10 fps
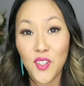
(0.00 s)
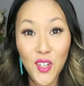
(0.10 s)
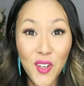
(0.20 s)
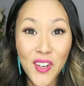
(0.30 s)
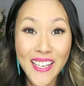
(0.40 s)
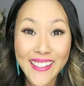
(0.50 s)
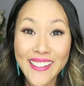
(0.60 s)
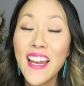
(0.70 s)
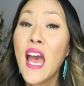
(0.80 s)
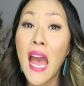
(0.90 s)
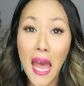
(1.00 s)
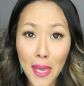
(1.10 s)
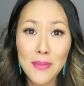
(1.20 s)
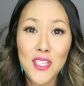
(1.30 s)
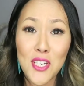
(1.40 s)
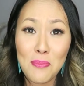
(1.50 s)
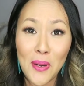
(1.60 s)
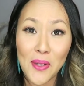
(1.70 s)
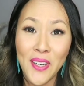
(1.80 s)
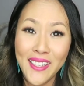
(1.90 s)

If you're new here, I'm a cheapo.